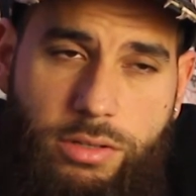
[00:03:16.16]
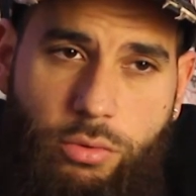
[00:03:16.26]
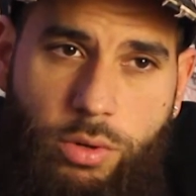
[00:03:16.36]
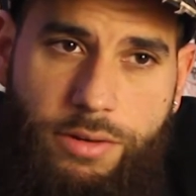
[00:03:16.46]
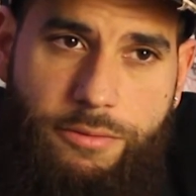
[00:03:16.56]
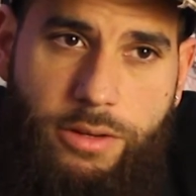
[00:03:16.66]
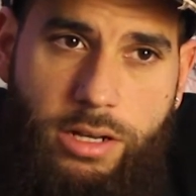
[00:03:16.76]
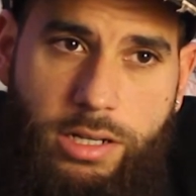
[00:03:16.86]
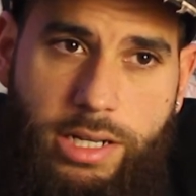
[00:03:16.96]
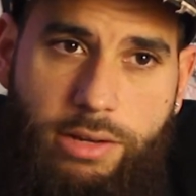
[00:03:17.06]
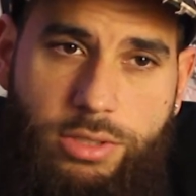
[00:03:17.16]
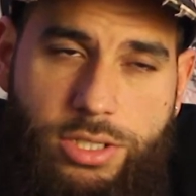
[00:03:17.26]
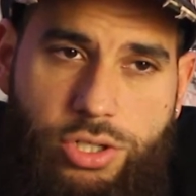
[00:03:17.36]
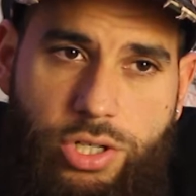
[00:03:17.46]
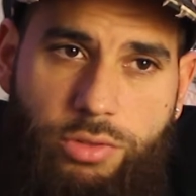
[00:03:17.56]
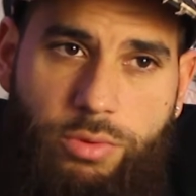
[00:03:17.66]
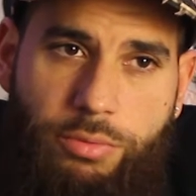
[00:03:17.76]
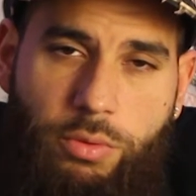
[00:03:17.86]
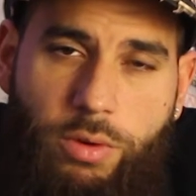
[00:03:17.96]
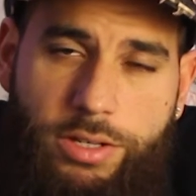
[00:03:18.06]
Whadafunk. I wasn't sure what
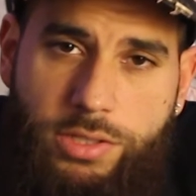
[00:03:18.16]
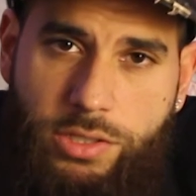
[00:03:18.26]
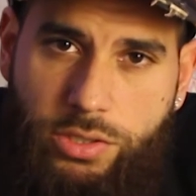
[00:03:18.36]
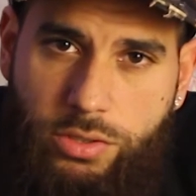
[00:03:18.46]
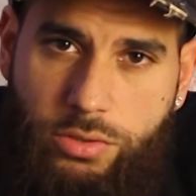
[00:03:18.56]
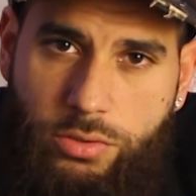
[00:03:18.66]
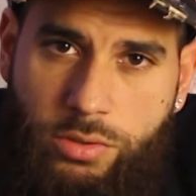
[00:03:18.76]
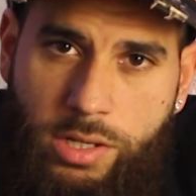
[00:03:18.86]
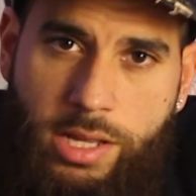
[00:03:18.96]
we wanted to do.